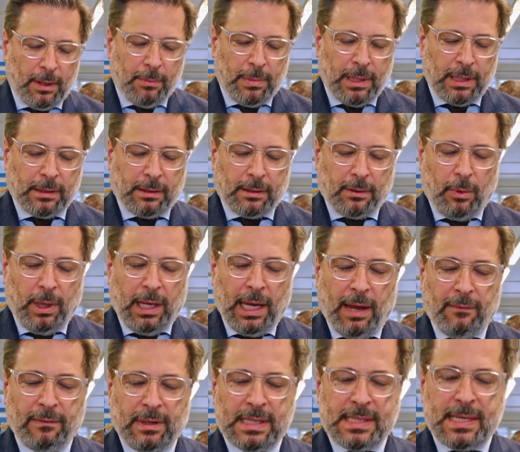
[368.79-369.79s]
but we
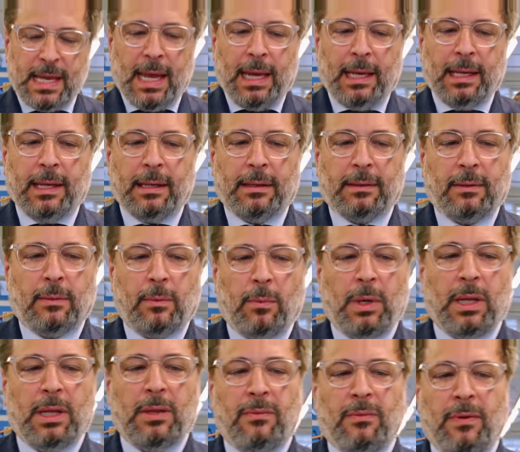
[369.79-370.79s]
have designed it with a